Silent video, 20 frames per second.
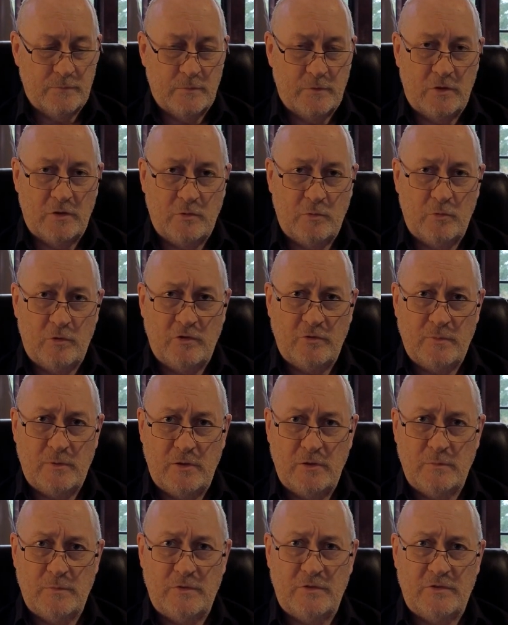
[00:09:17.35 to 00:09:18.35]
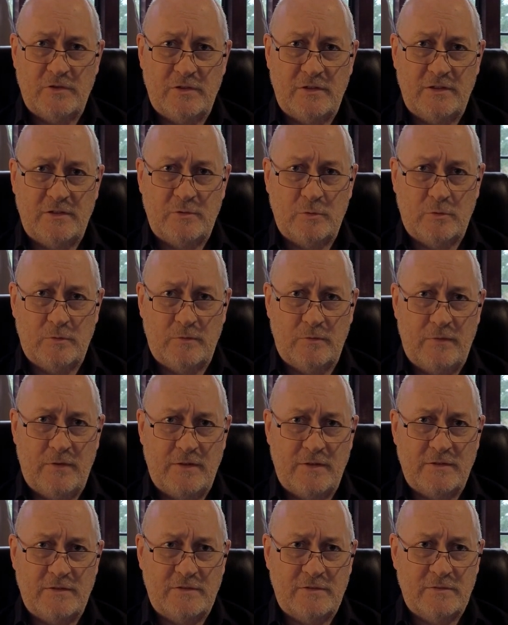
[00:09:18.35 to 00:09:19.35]
because all those moments and these sort of
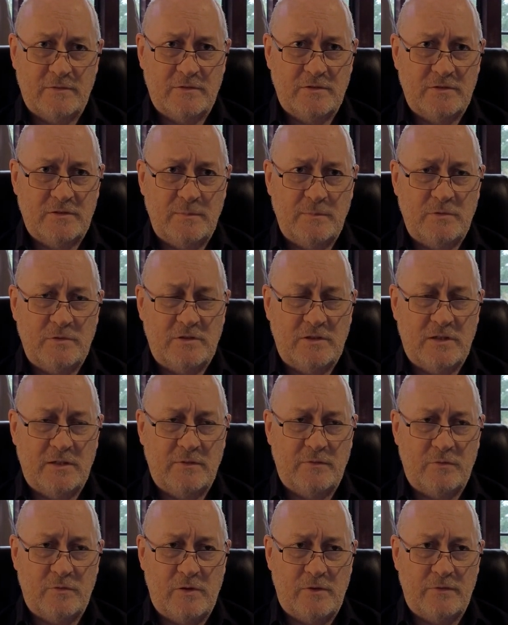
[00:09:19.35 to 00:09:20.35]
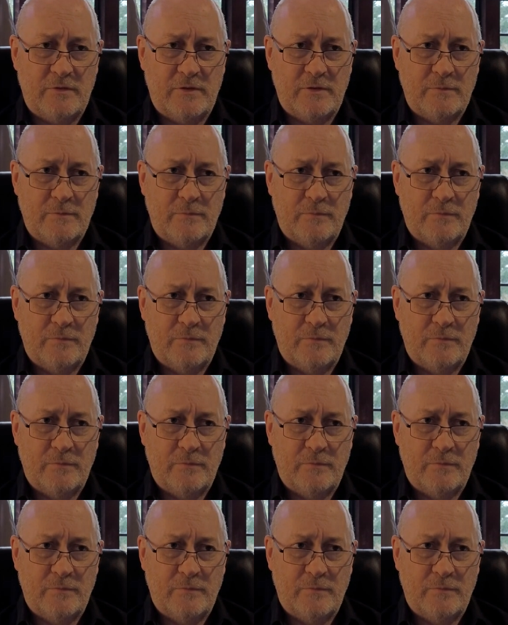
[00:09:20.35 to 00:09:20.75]
events seem to take forever.